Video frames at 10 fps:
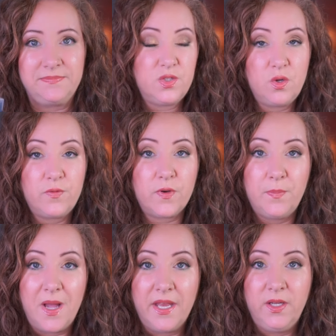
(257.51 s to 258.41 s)
So for
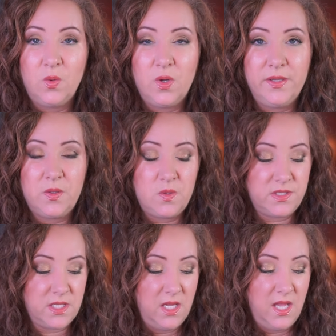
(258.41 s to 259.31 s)
body oils,